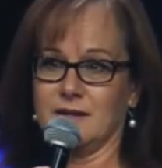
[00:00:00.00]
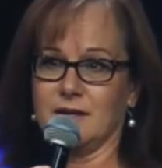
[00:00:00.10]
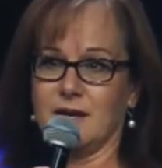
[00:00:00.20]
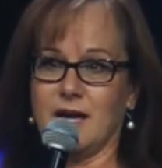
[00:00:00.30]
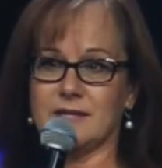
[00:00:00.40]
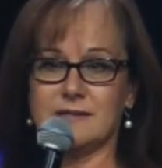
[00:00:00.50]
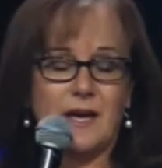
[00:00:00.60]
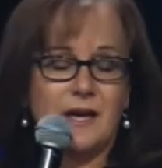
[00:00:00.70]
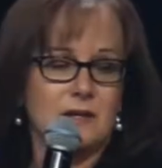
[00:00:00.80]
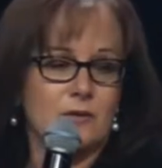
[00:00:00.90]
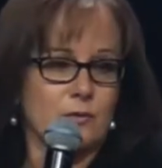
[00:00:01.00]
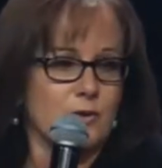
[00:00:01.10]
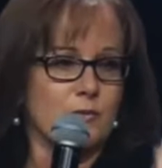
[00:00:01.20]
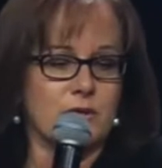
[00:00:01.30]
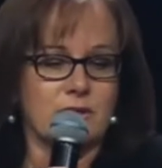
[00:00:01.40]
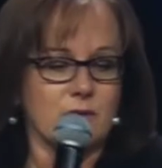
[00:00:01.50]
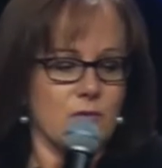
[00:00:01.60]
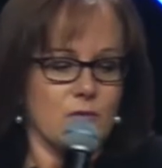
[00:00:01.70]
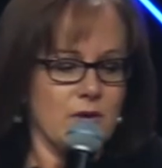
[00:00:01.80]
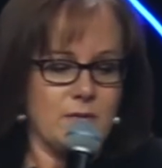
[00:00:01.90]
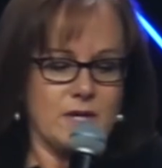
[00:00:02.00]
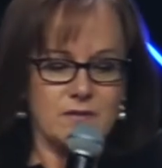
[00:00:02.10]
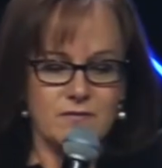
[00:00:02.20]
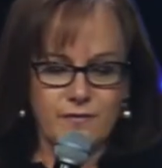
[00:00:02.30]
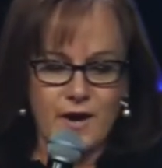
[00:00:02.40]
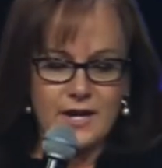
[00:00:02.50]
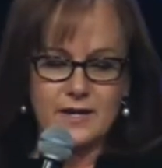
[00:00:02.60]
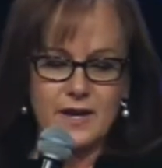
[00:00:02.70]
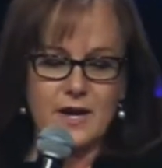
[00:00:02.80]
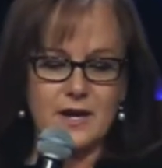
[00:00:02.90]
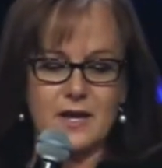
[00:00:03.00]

I sat in a room with women Friday night,